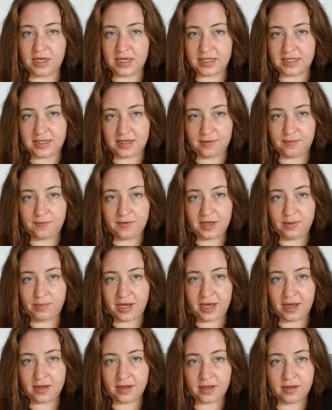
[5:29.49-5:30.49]
instant
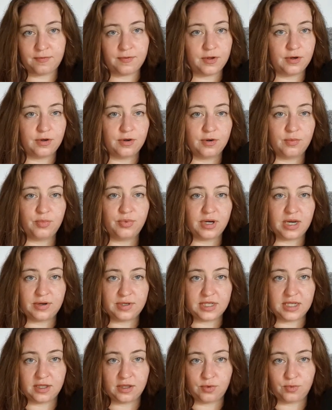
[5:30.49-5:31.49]
feedback if you're
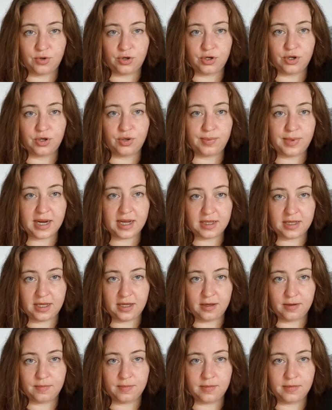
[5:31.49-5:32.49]
pronouncing the word correctly.